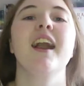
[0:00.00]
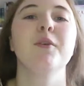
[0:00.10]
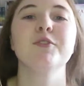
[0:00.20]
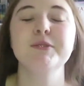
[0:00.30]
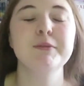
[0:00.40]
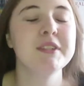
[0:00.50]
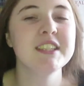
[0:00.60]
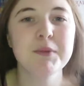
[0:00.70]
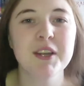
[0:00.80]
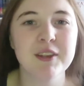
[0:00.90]
I will just be pulling
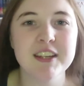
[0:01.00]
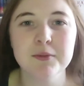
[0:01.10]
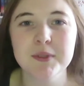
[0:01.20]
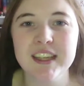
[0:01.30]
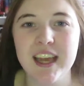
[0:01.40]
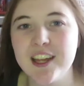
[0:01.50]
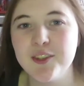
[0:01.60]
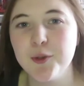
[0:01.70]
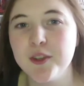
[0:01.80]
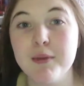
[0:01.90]
them out randomly and
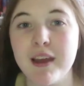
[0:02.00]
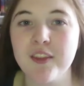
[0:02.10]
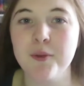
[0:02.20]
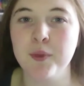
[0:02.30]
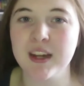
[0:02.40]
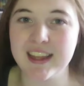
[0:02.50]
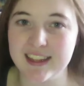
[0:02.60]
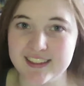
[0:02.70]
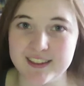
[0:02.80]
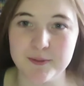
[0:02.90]
talking about them when I
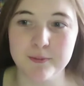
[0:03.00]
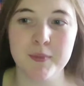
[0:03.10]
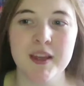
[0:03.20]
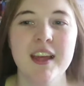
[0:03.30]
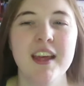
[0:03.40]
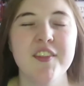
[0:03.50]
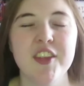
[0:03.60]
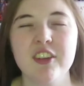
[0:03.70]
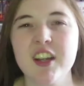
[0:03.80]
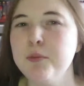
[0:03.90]
get to them.
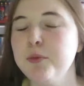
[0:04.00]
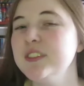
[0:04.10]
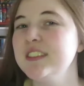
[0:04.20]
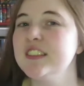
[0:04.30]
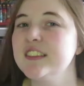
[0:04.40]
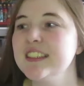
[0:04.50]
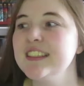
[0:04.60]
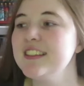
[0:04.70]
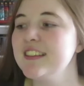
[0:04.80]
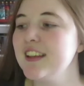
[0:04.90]
There are a couple
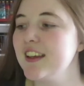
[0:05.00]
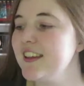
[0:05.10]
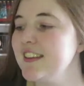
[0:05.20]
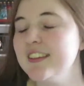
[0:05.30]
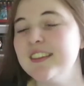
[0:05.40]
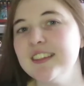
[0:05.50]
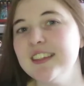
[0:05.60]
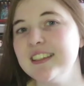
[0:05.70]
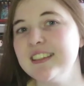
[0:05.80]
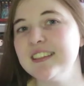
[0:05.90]
series in this
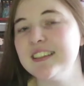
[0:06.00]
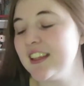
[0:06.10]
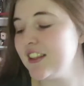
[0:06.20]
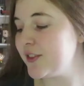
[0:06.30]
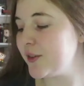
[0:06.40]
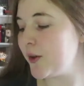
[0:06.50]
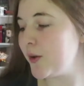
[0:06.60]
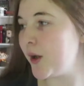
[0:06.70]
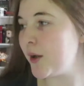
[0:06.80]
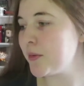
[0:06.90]
list,
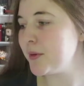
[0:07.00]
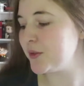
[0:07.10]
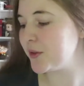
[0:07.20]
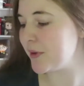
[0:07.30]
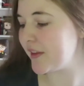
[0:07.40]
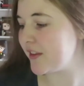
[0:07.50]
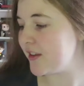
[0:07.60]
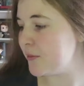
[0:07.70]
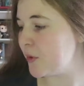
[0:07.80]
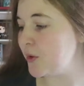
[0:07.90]
so I'll probably talk about
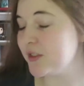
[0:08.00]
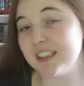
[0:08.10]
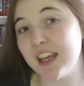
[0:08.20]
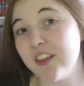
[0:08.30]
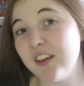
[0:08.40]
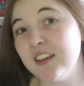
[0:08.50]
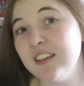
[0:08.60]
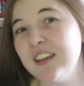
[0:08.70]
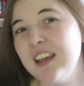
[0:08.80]
them all together